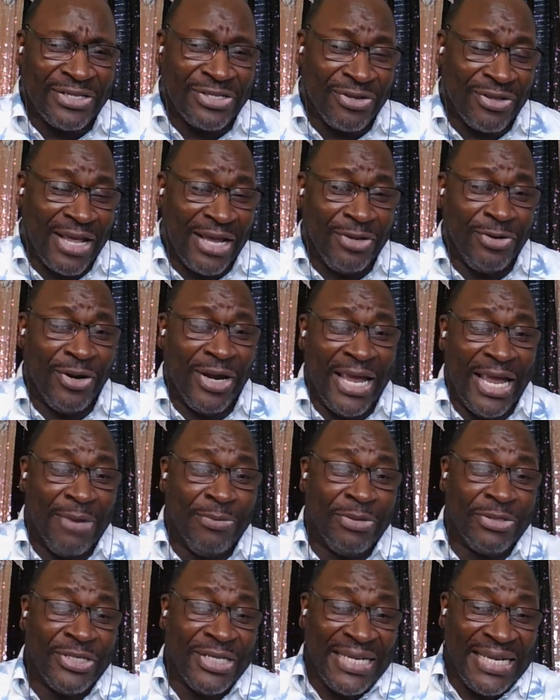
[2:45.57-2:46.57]
so that you're
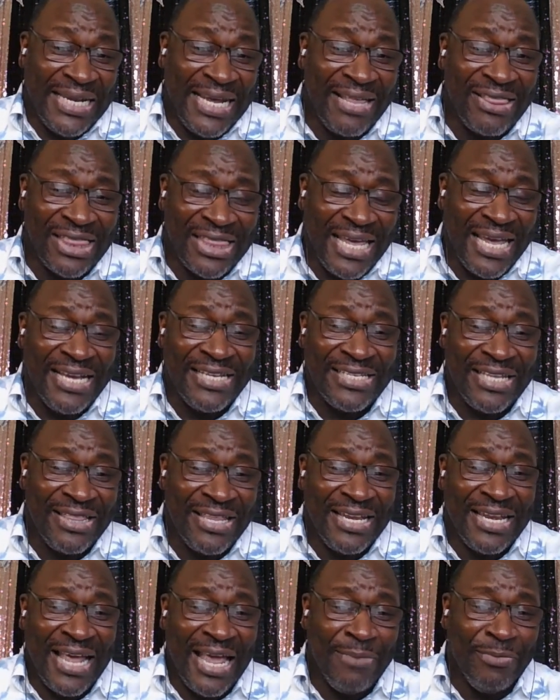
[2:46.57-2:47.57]
able to get things in
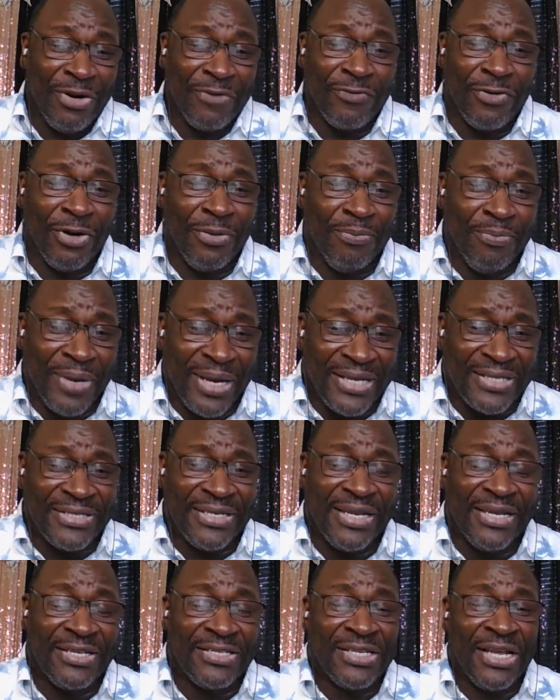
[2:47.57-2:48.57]
the name of your
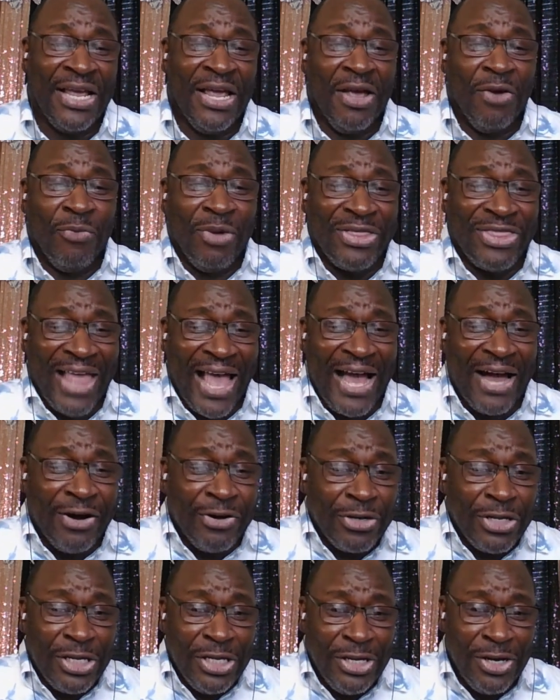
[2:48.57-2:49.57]
business
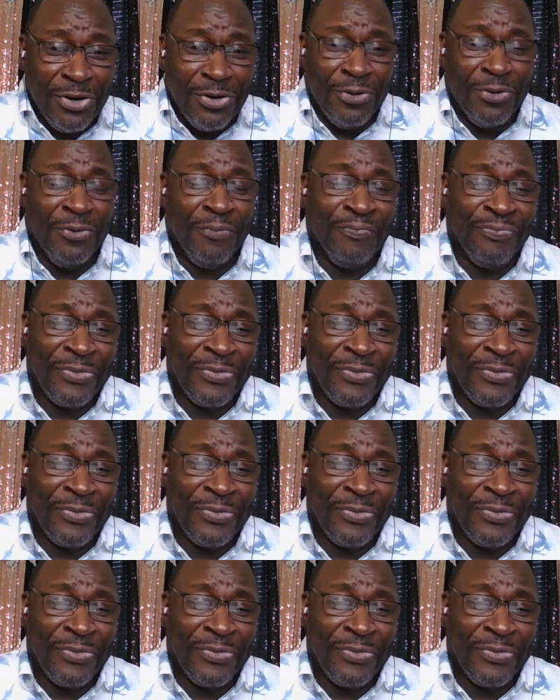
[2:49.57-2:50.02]
without you